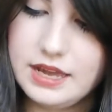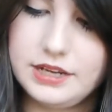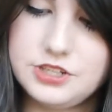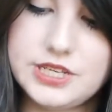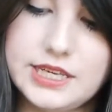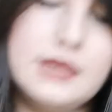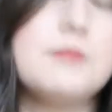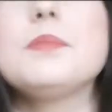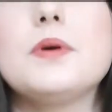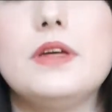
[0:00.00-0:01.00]
I usually
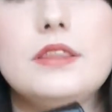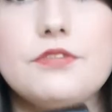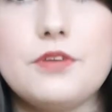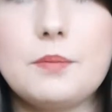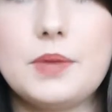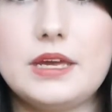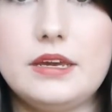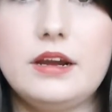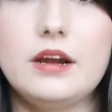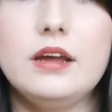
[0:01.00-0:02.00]
keep in the front bit
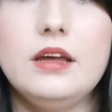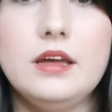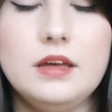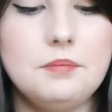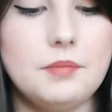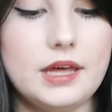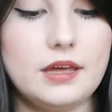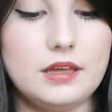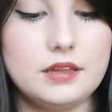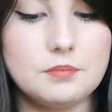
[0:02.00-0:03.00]
here
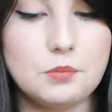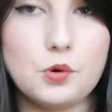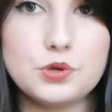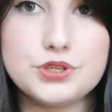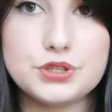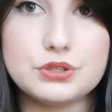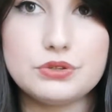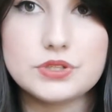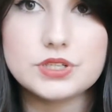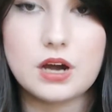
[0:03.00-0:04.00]
my most
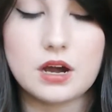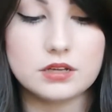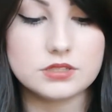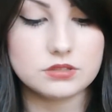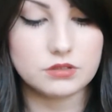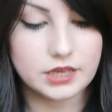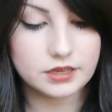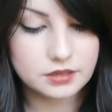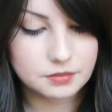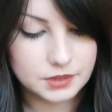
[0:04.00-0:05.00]
used cards,
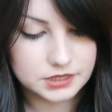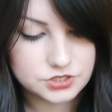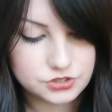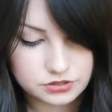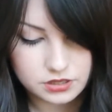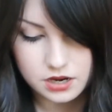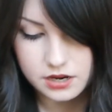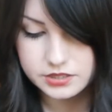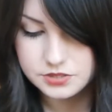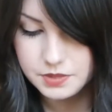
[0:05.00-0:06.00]
like my student
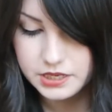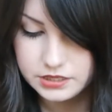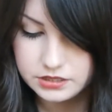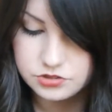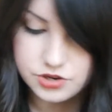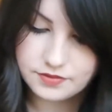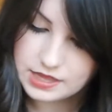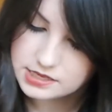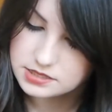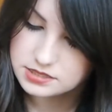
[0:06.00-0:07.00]
card, my
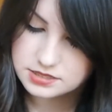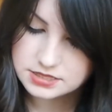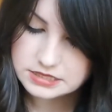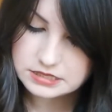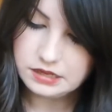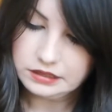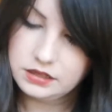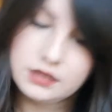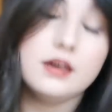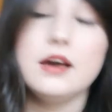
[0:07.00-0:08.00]
driving license,
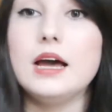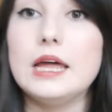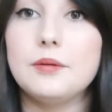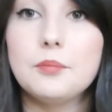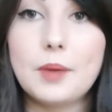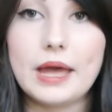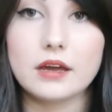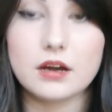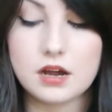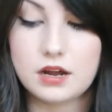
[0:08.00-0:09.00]
and
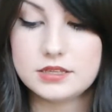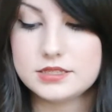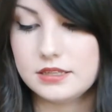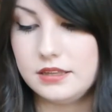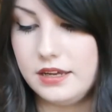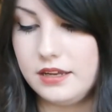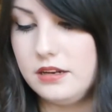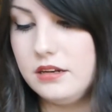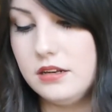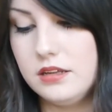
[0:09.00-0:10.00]
bank cards. And
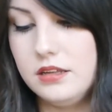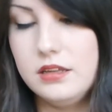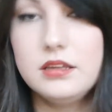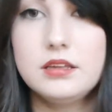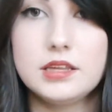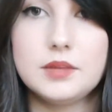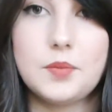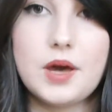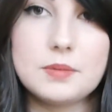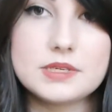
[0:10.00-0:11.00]
then in the
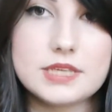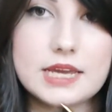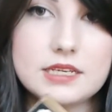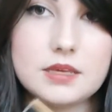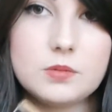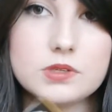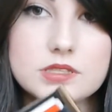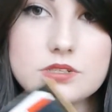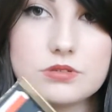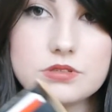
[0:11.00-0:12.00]
belt this side, keep
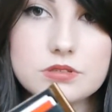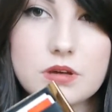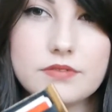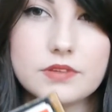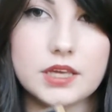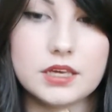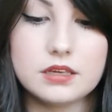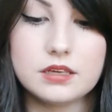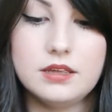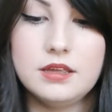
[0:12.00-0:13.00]
ones I don't use so often,
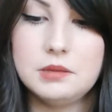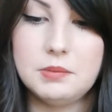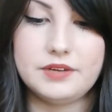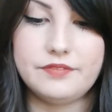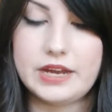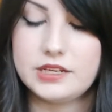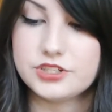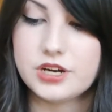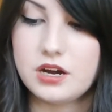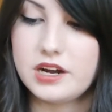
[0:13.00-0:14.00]
like my
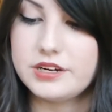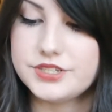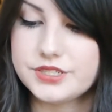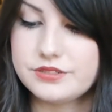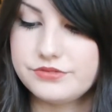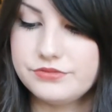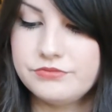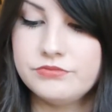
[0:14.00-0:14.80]
Advantage card and